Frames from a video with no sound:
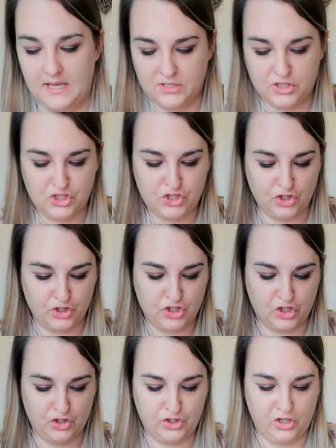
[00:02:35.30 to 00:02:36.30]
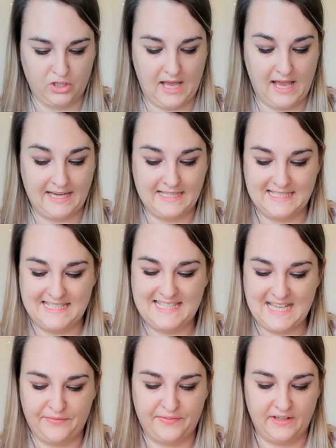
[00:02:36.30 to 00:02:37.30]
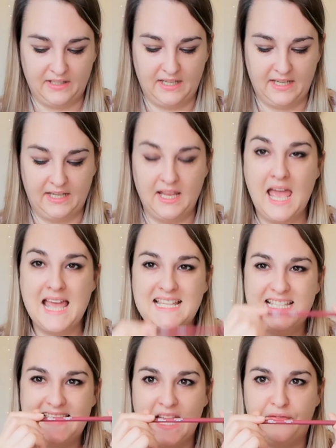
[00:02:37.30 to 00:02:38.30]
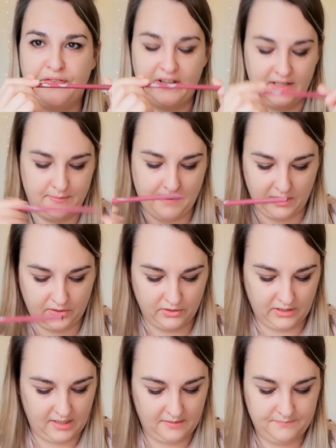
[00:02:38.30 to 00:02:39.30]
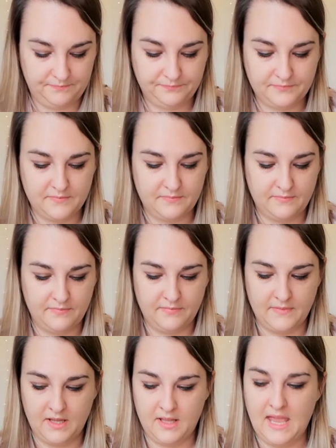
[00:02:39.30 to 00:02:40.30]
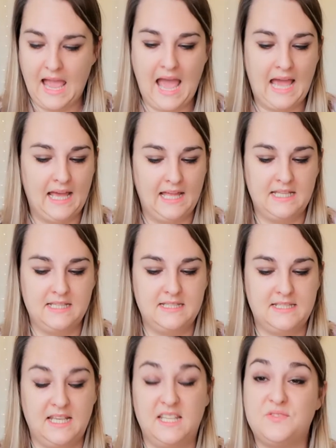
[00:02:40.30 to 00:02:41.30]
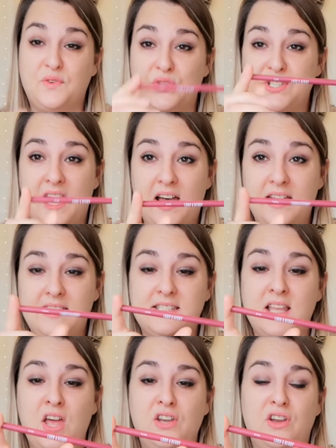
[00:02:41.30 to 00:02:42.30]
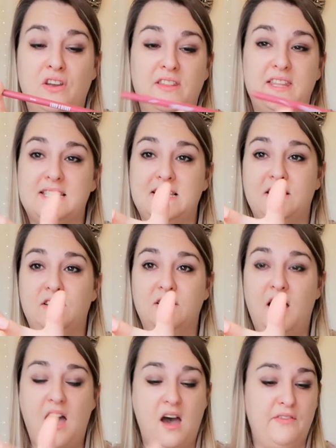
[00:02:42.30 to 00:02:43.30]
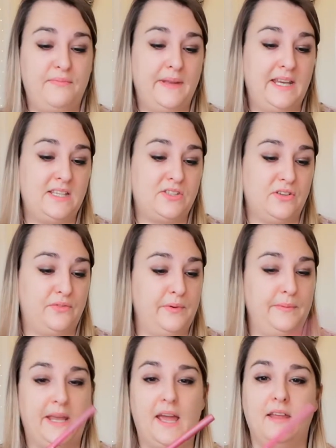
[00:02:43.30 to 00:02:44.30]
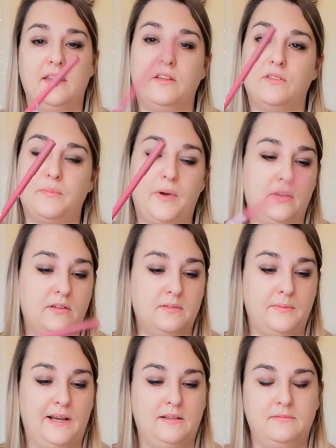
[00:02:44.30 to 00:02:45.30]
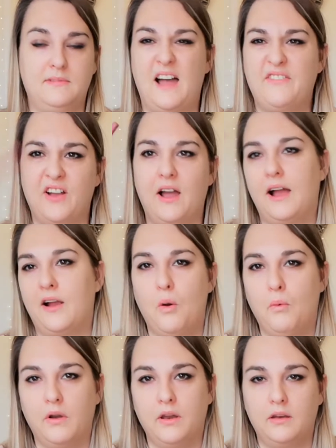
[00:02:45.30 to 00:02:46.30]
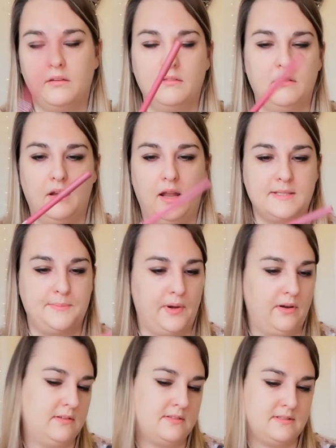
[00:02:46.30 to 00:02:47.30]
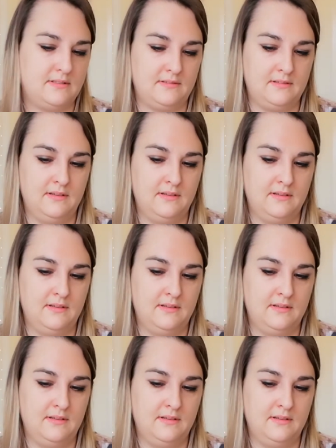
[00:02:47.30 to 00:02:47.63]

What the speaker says: Such a good colour, is definitely my colour. And it's full size, none of this little half mini stuff we'd be getting in the other box. Well, I got one in last box.